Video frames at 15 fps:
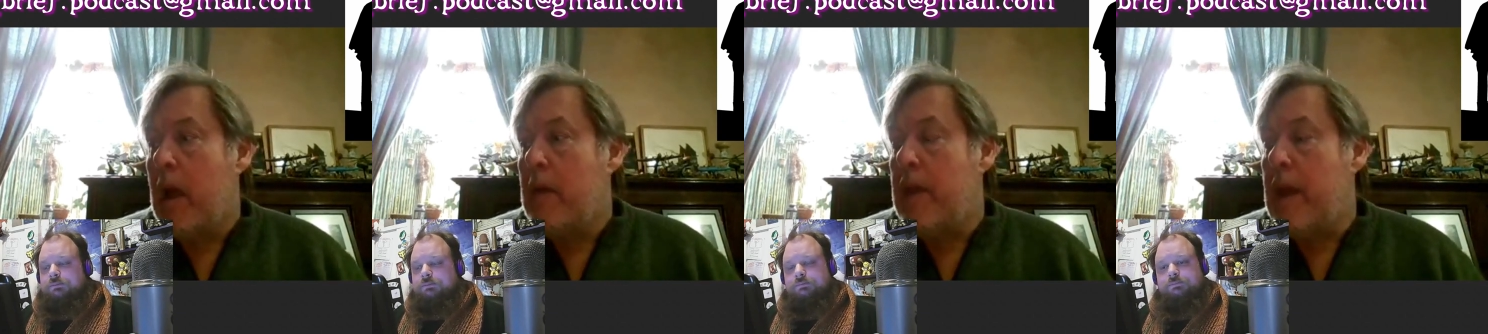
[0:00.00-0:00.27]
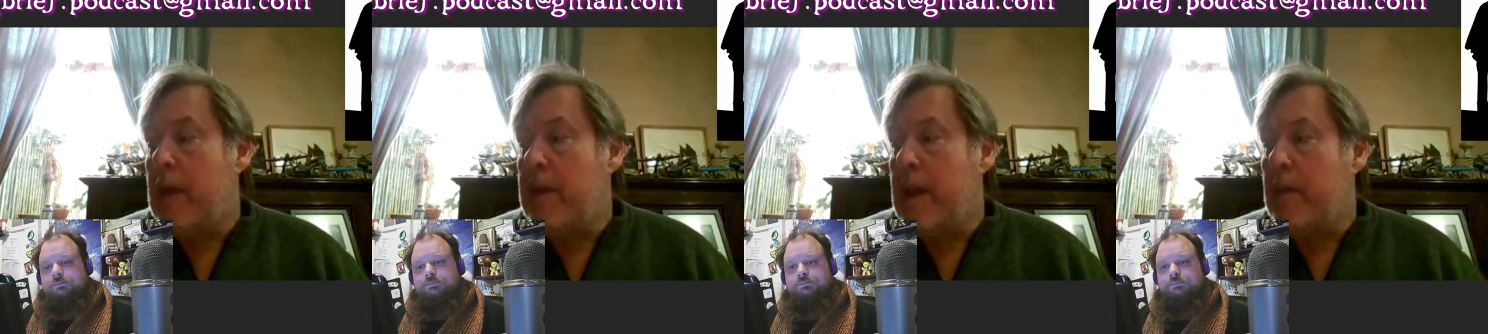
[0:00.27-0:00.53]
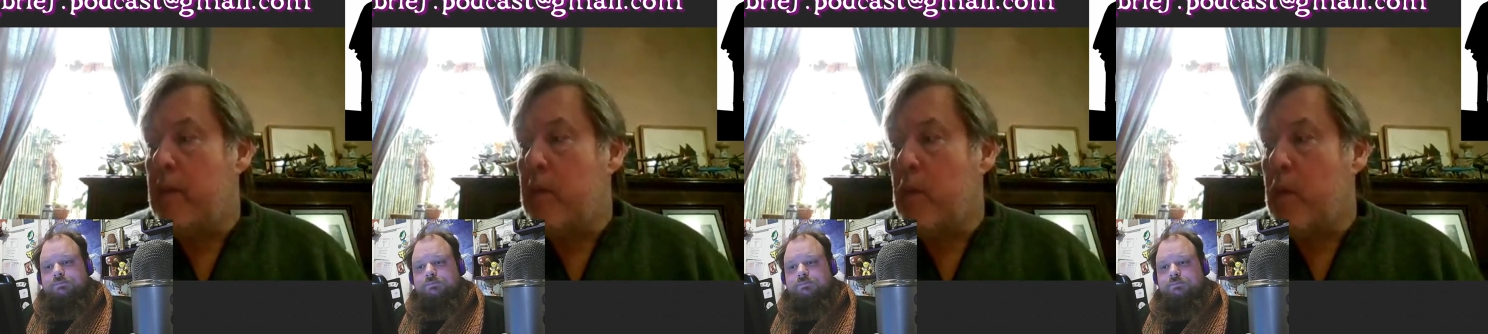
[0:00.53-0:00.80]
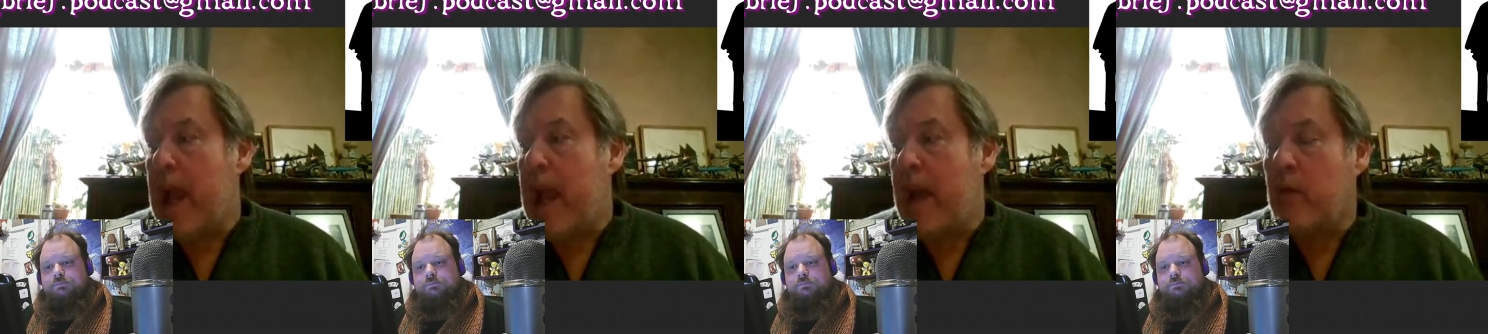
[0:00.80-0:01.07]
Speaker 1: that, that
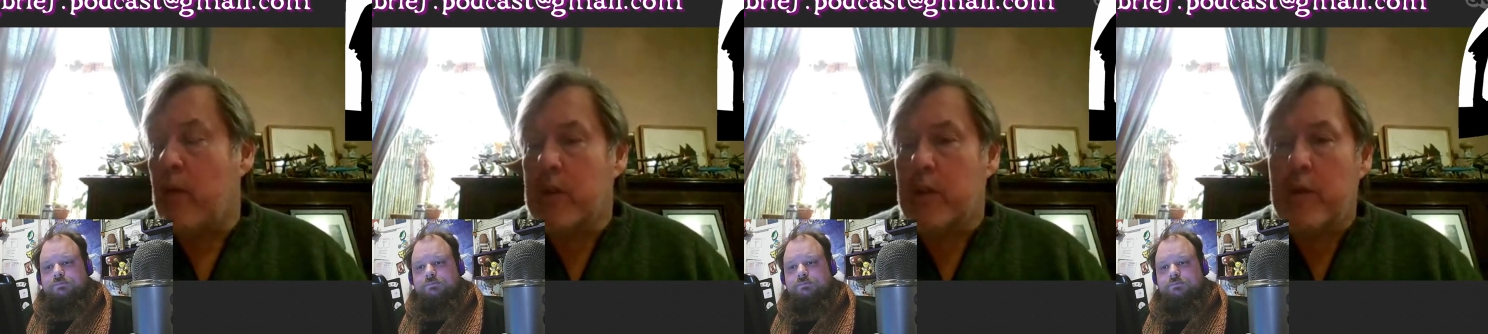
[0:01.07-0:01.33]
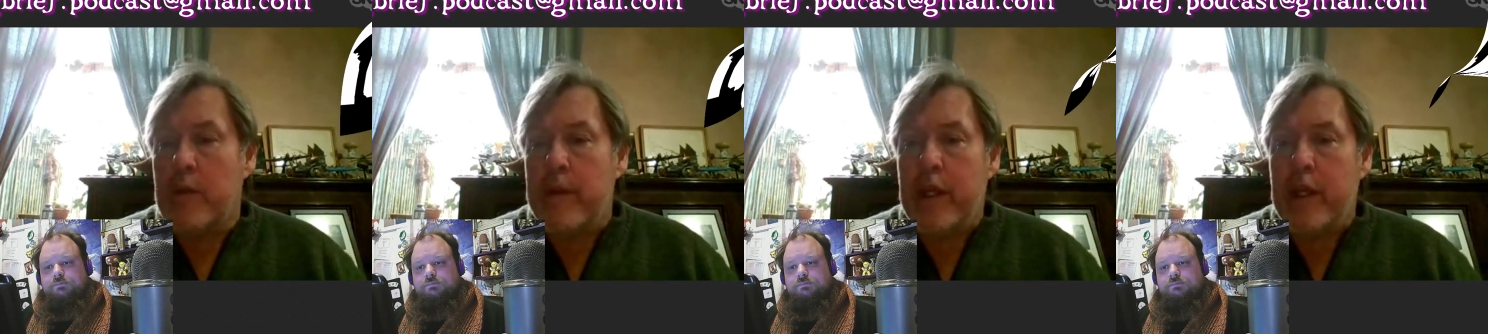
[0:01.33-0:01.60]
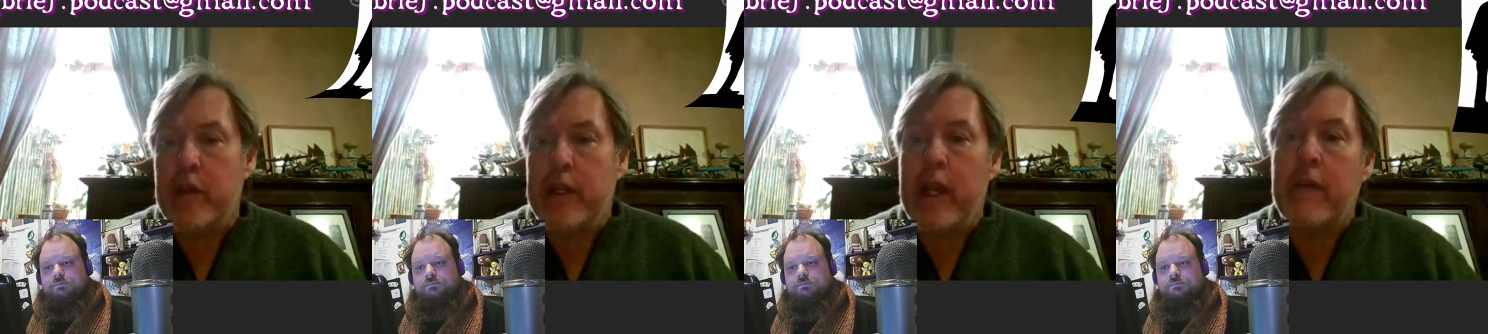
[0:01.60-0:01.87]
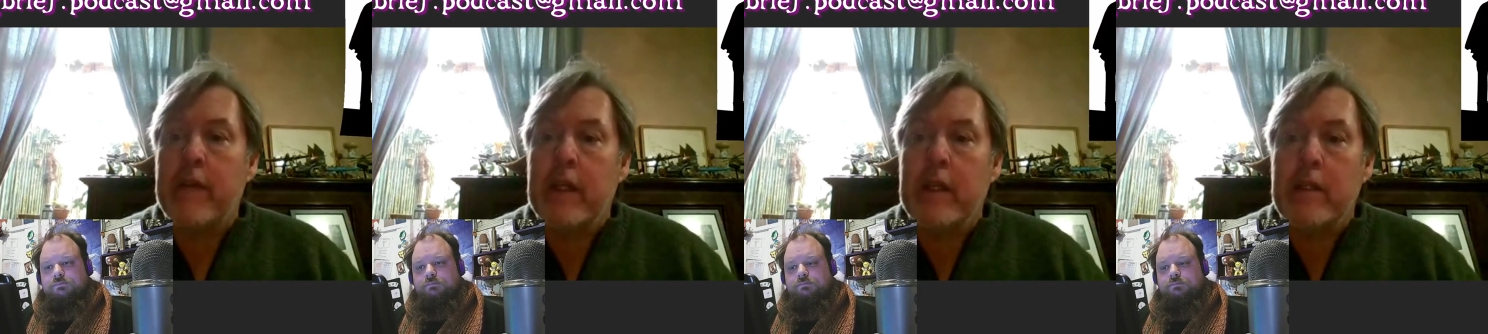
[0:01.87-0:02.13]
we have what's called the military
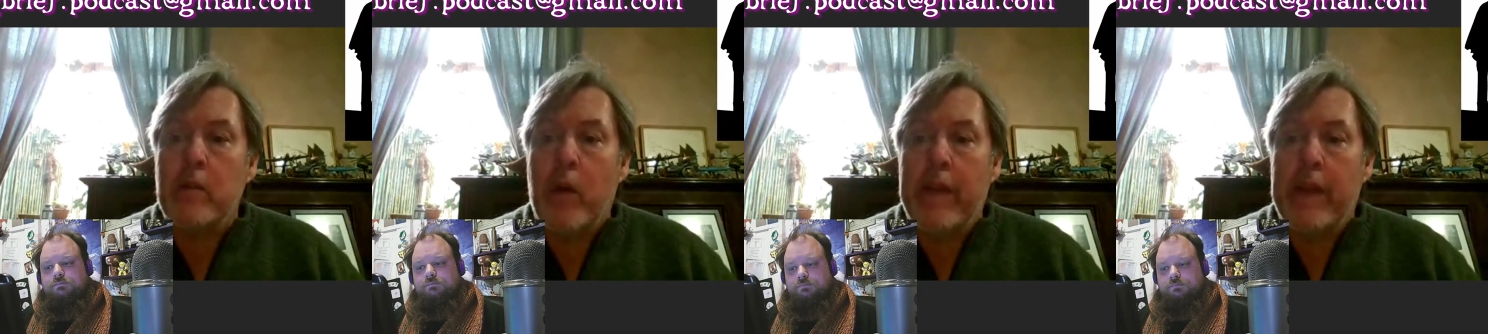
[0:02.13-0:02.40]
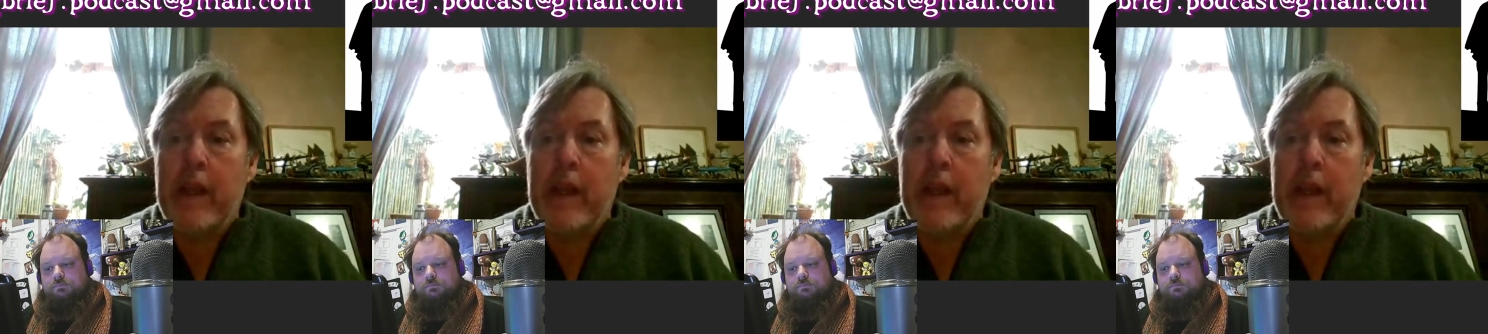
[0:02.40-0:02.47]
covenant, where the